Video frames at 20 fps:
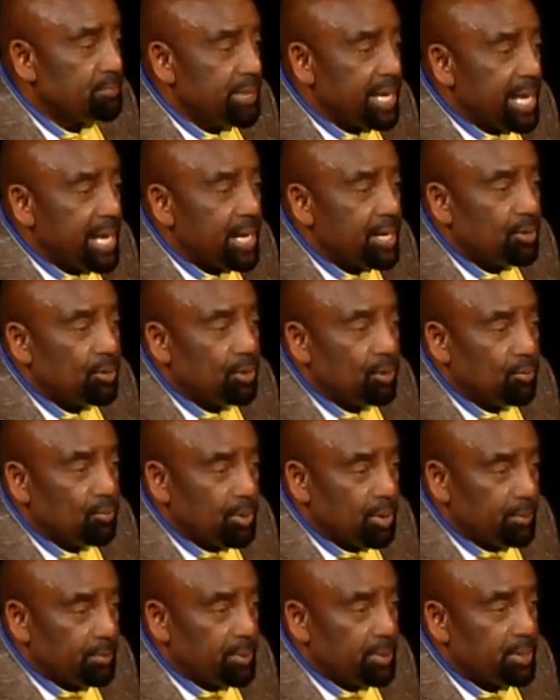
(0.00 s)
a man or a
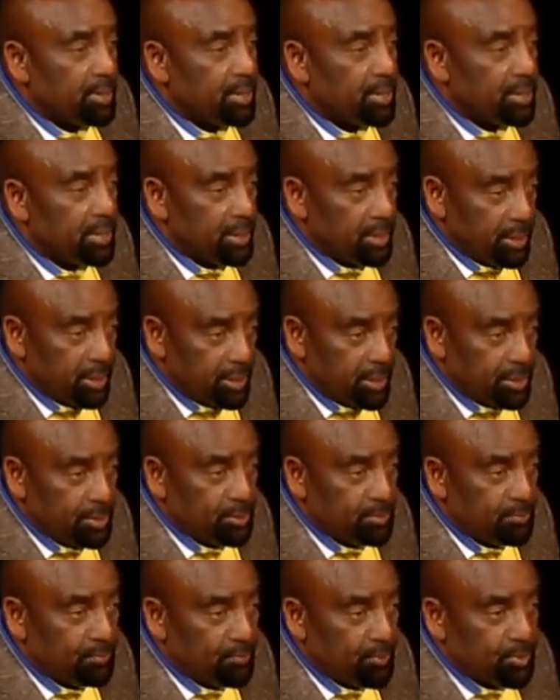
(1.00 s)
woman
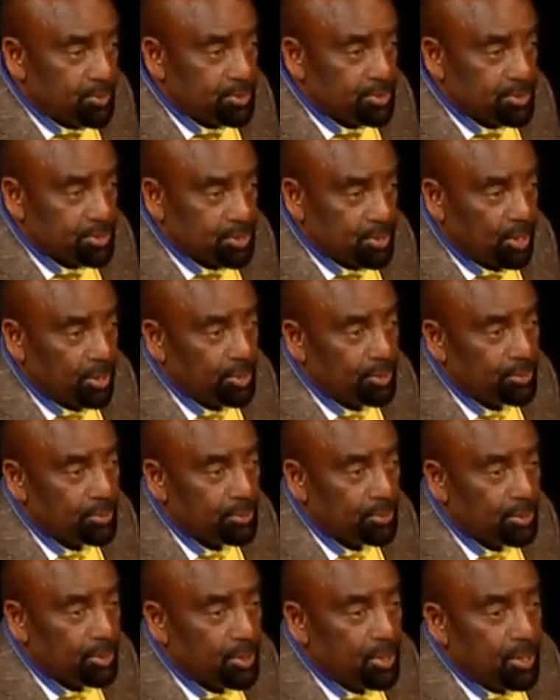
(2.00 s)
hit you first, assault
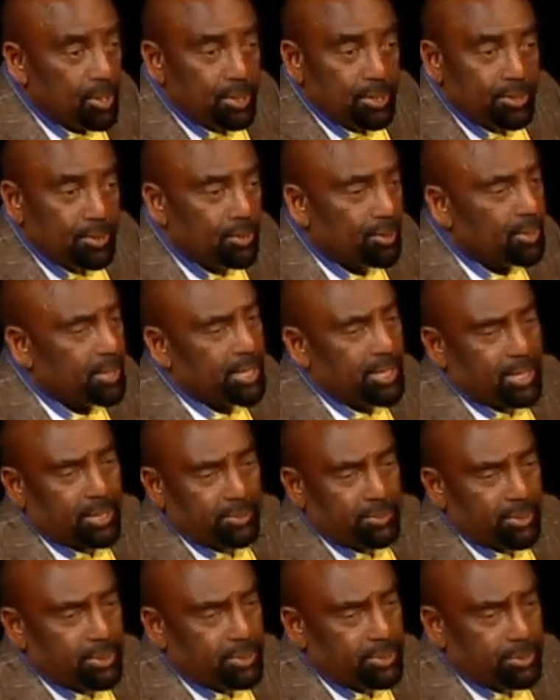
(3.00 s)
you, don't let
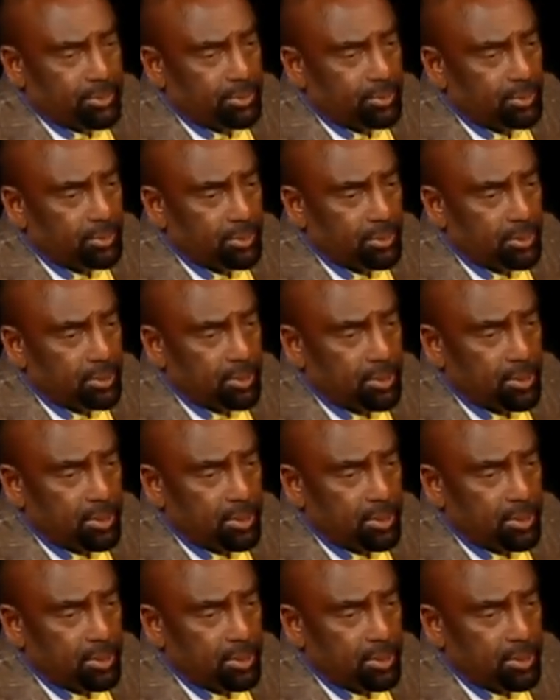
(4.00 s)
them hit you.